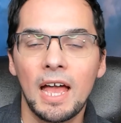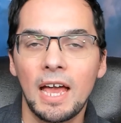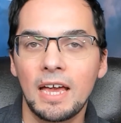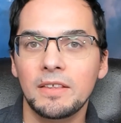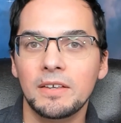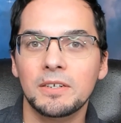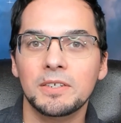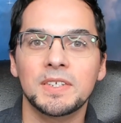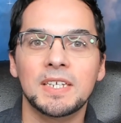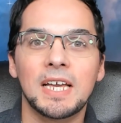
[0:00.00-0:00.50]
Hey
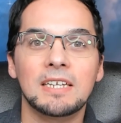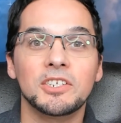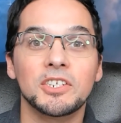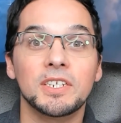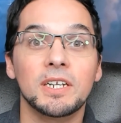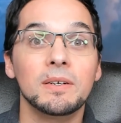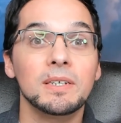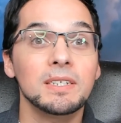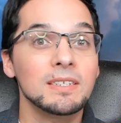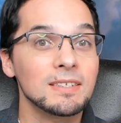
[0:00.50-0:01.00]
there,
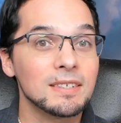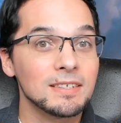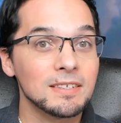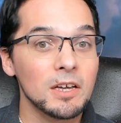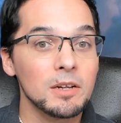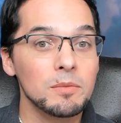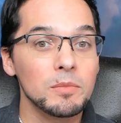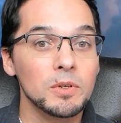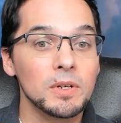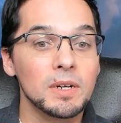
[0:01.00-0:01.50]
Sagittarius,
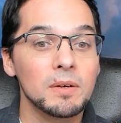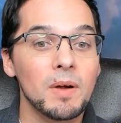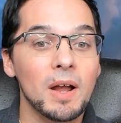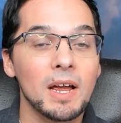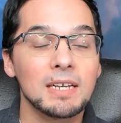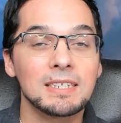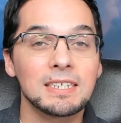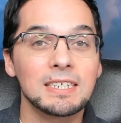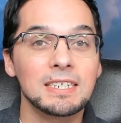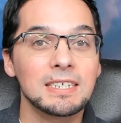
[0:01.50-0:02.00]
Sun, Moon, and
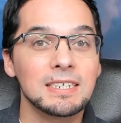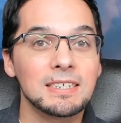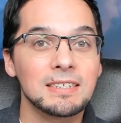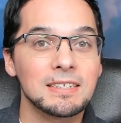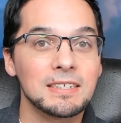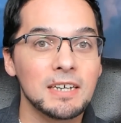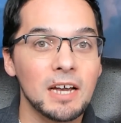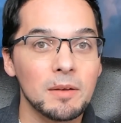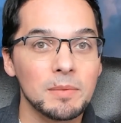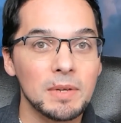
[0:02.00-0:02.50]
Rising.
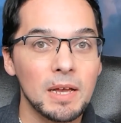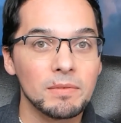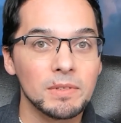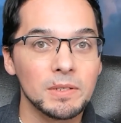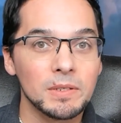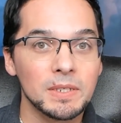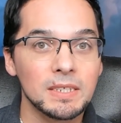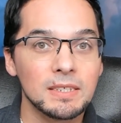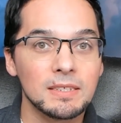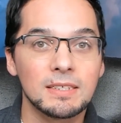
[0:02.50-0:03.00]
It's time to have a
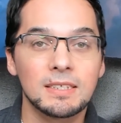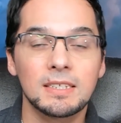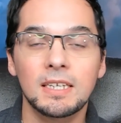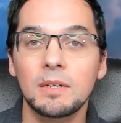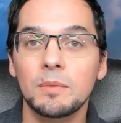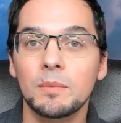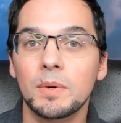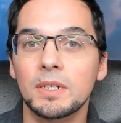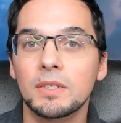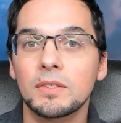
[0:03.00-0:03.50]
look and
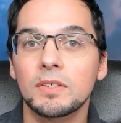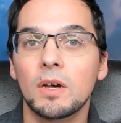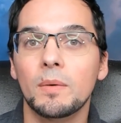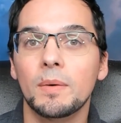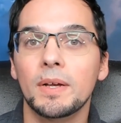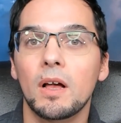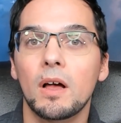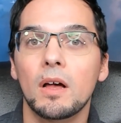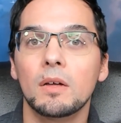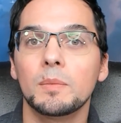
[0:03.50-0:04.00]
see what is
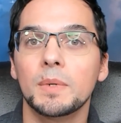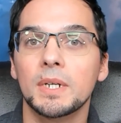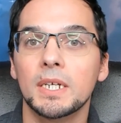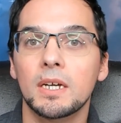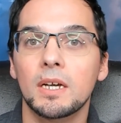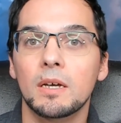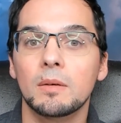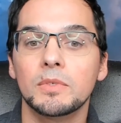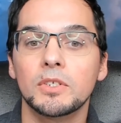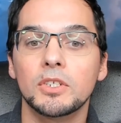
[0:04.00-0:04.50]
going on when it
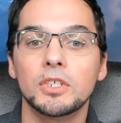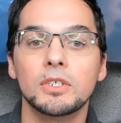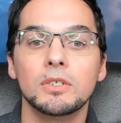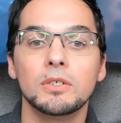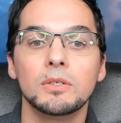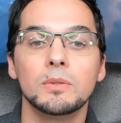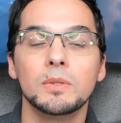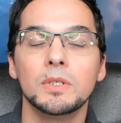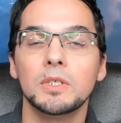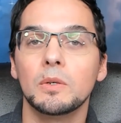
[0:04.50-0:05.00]
comes
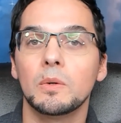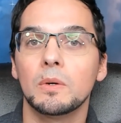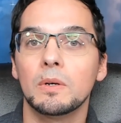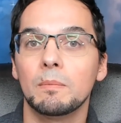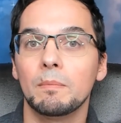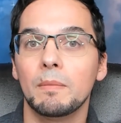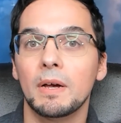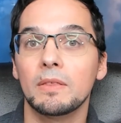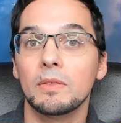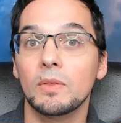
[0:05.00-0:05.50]
to your
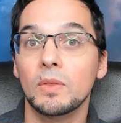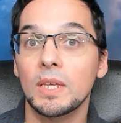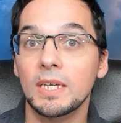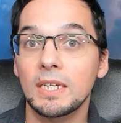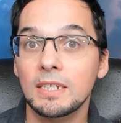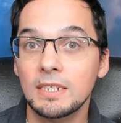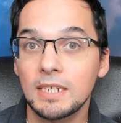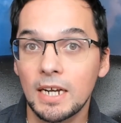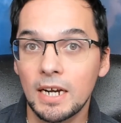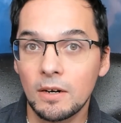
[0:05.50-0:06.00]

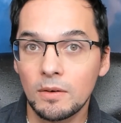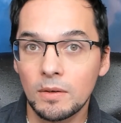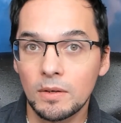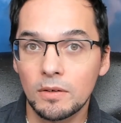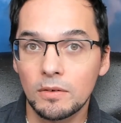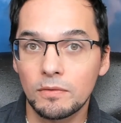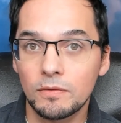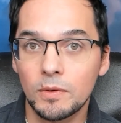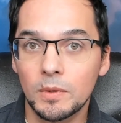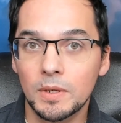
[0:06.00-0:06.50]
monthly
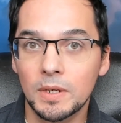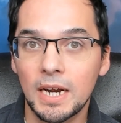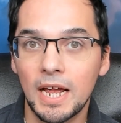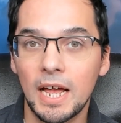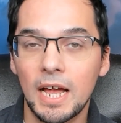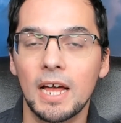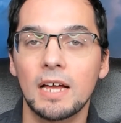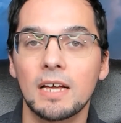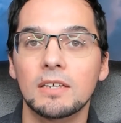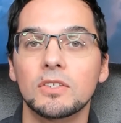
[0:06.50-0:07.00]
tarot
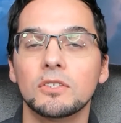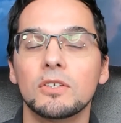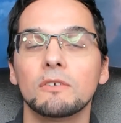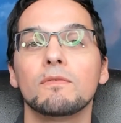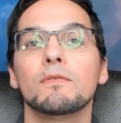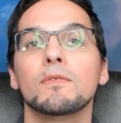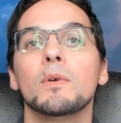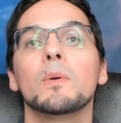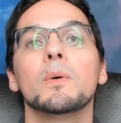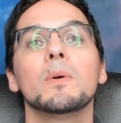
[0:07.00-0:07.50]
forecast
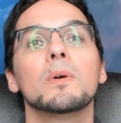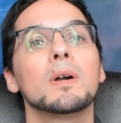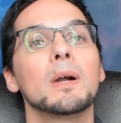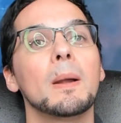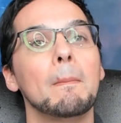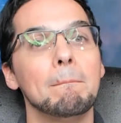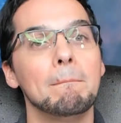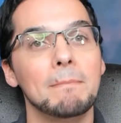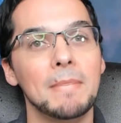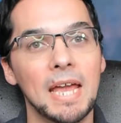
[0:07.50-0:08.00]

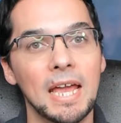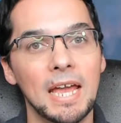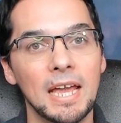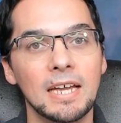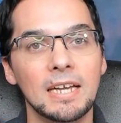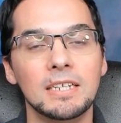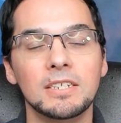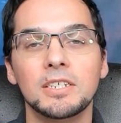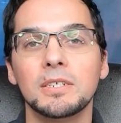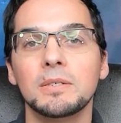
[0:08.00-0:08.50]
for
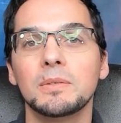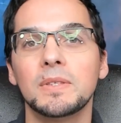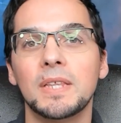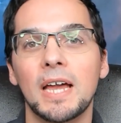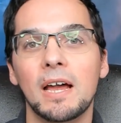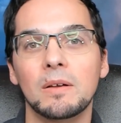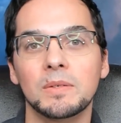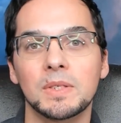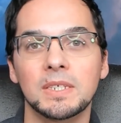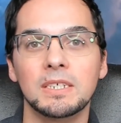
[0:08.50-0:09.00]
May
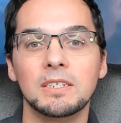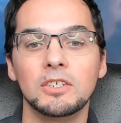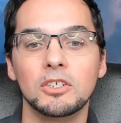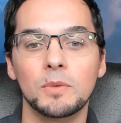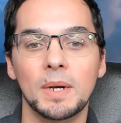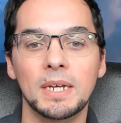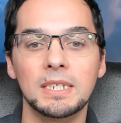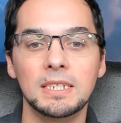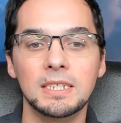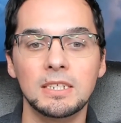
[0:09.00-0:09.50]

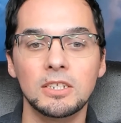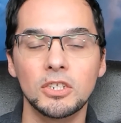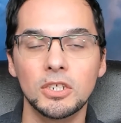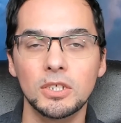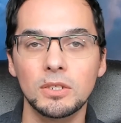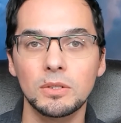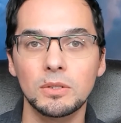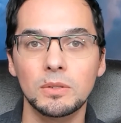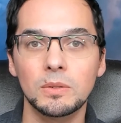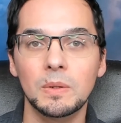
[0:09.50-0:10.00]

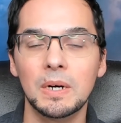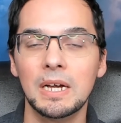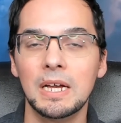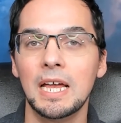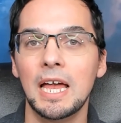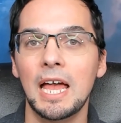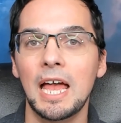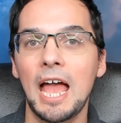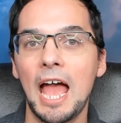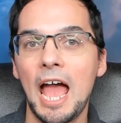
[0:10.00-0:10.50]
2022.
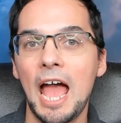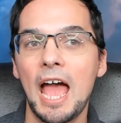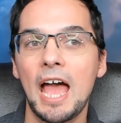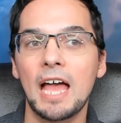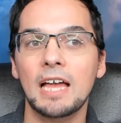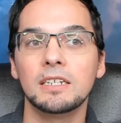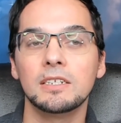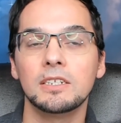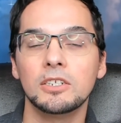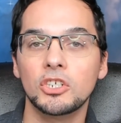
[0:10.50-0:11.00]

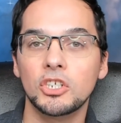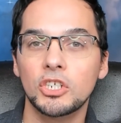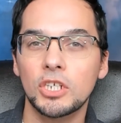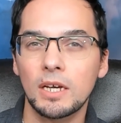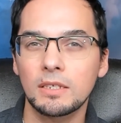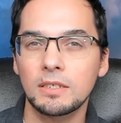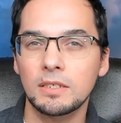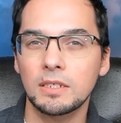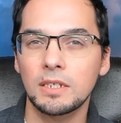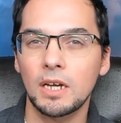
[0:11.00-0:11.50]
And
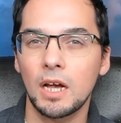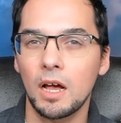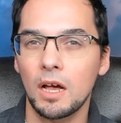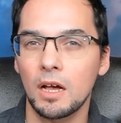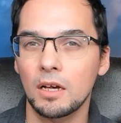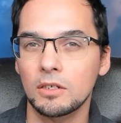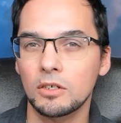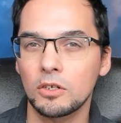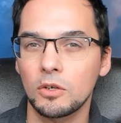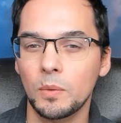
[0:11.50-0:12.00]
just
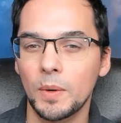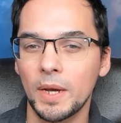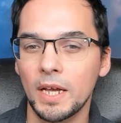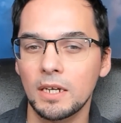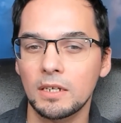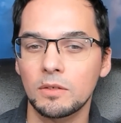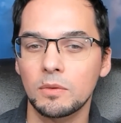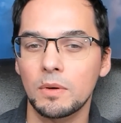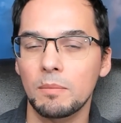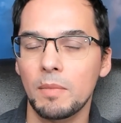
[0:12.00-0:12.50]
a
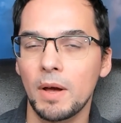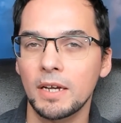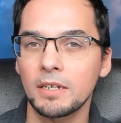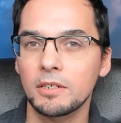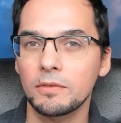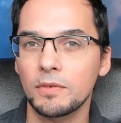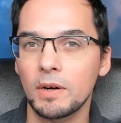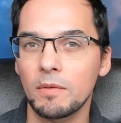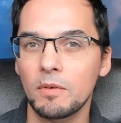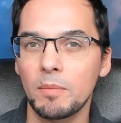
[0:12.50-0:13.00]
quick
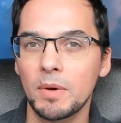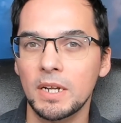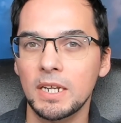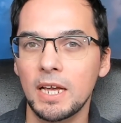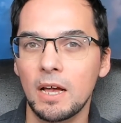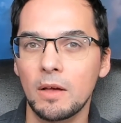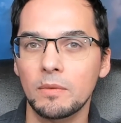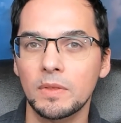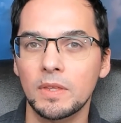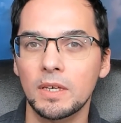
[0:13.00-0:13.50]
reminder for everybody
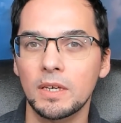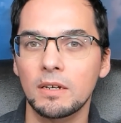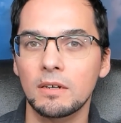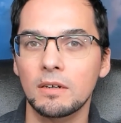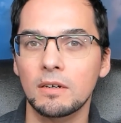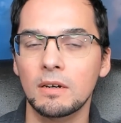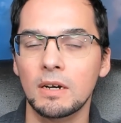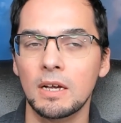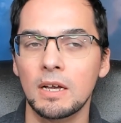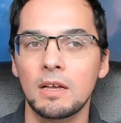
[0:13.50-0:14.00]
out
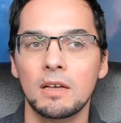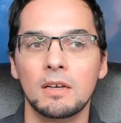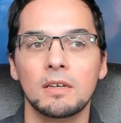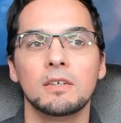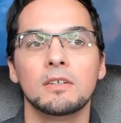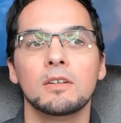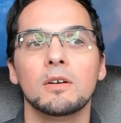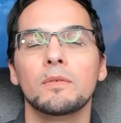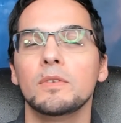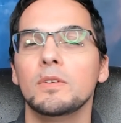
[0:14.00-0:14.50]
there,
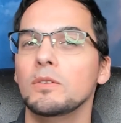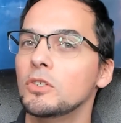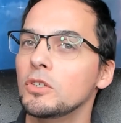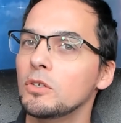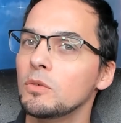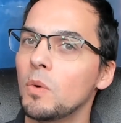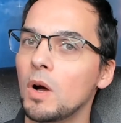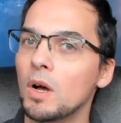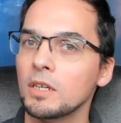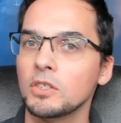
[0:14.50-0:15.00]
you know, if you
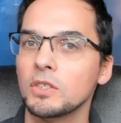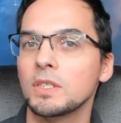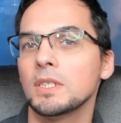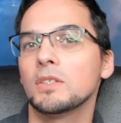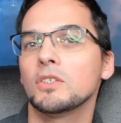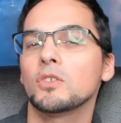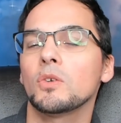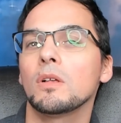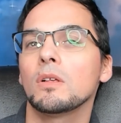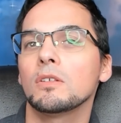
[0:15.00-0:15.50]
do watch the
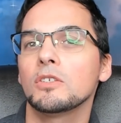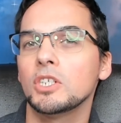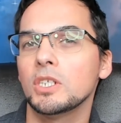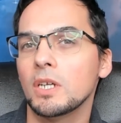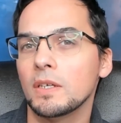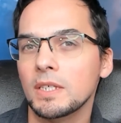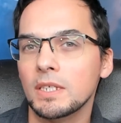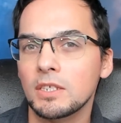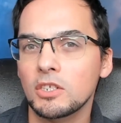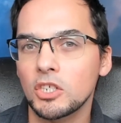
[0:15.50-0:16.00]
astrology
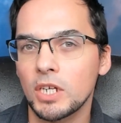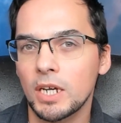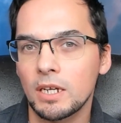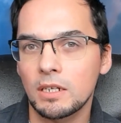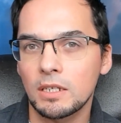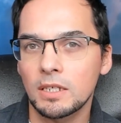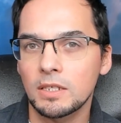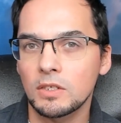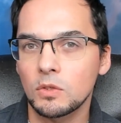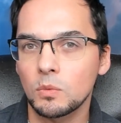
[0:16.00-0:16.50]
on this
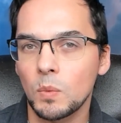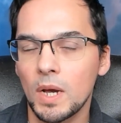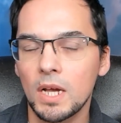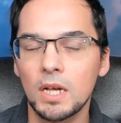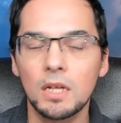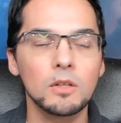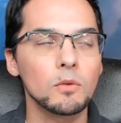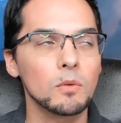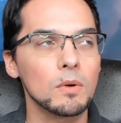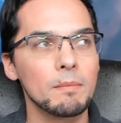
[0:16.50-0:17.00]
channel as
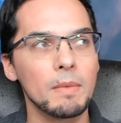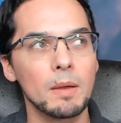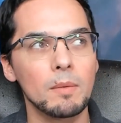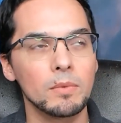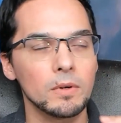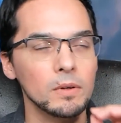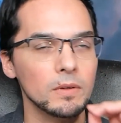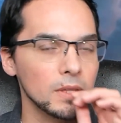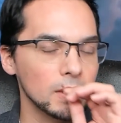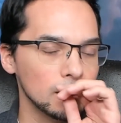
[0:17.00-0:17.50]
well,
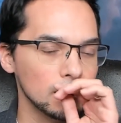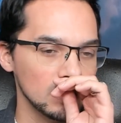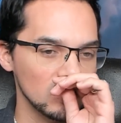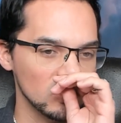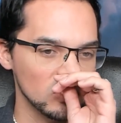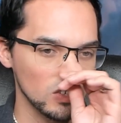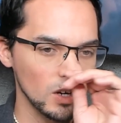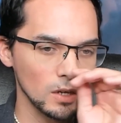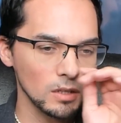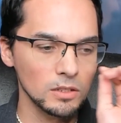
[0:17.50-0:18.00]
remember that the
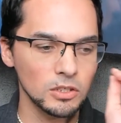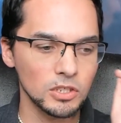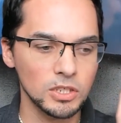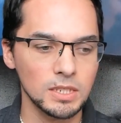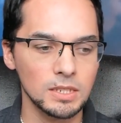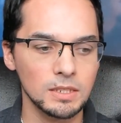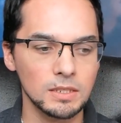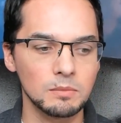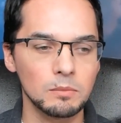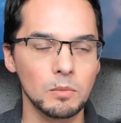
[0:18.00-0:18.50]

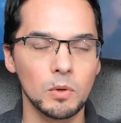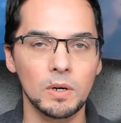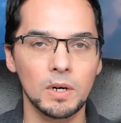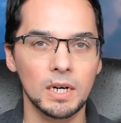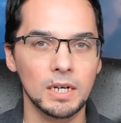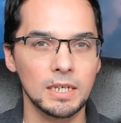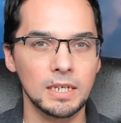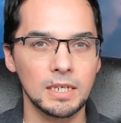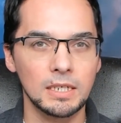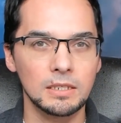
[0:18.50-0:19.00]
astrology is more
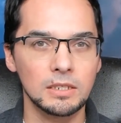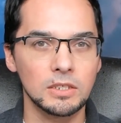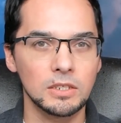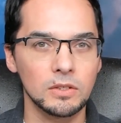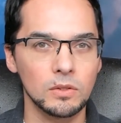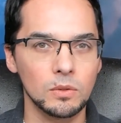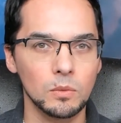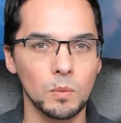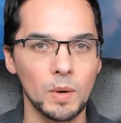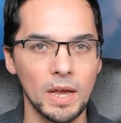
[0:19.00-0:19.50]
akin to
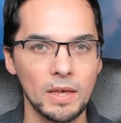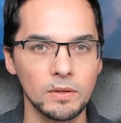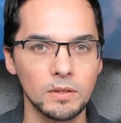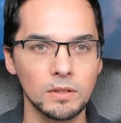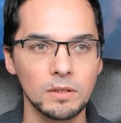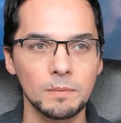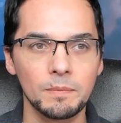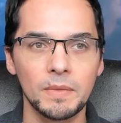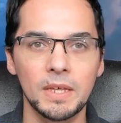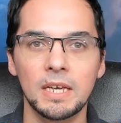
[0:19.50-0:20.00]
the
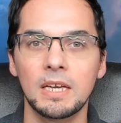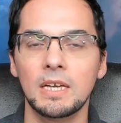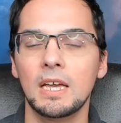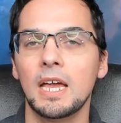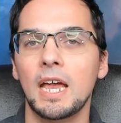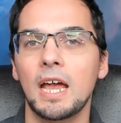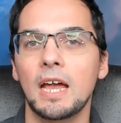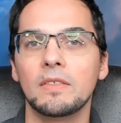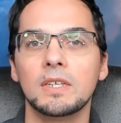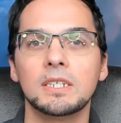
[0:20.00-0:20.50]
weather,
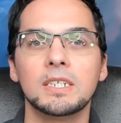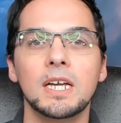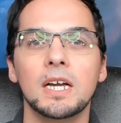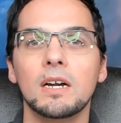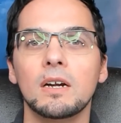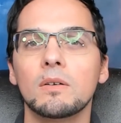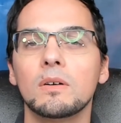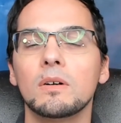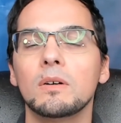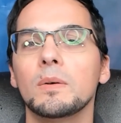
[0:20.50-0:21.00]
and the
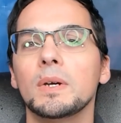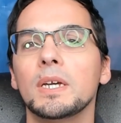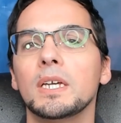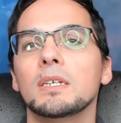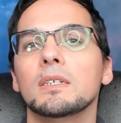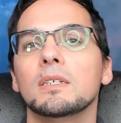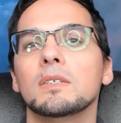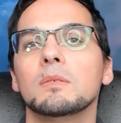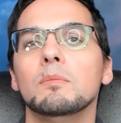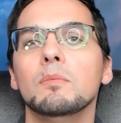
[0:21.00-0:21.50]
tarot
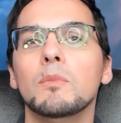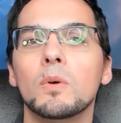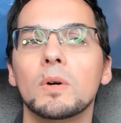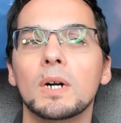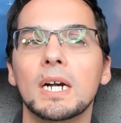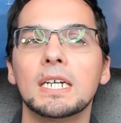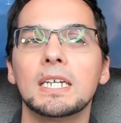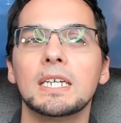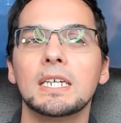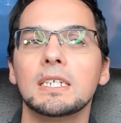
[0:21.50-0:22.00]
is
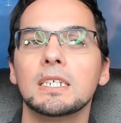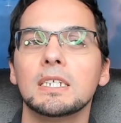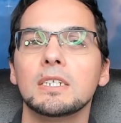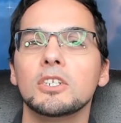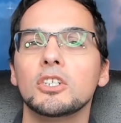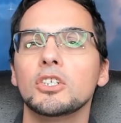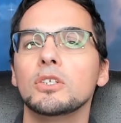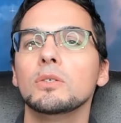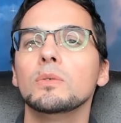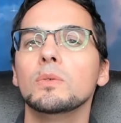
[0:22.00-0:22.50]
more
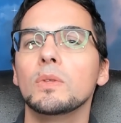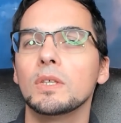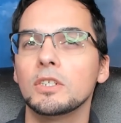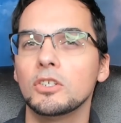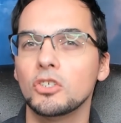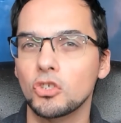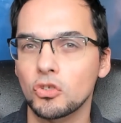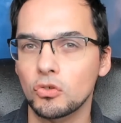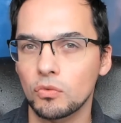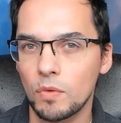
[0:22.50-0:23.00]
akin to the
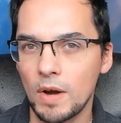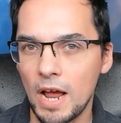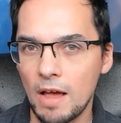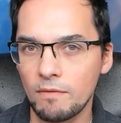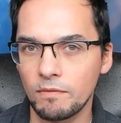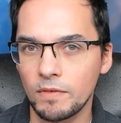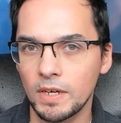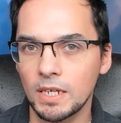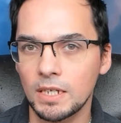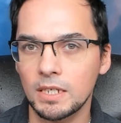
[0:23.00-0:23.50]

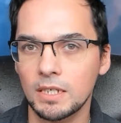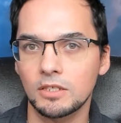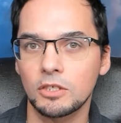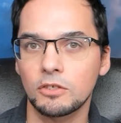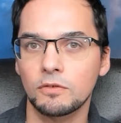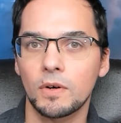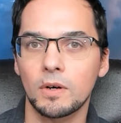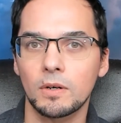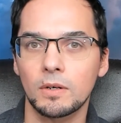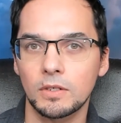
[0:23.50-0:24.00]
traffic
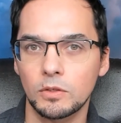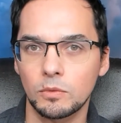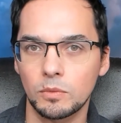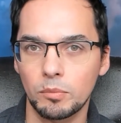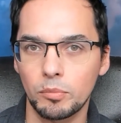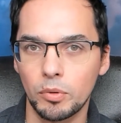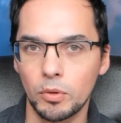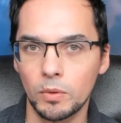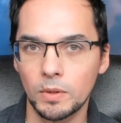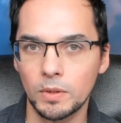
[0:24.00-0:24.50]
as far as
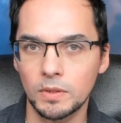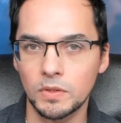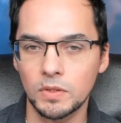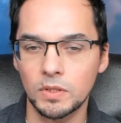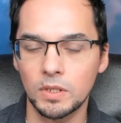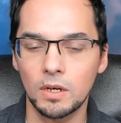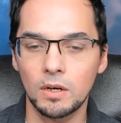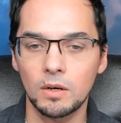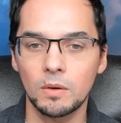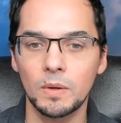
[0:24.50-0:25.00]
reports
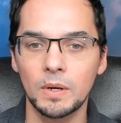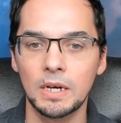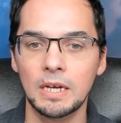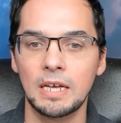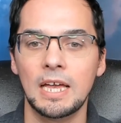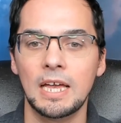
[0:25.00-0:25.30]
go.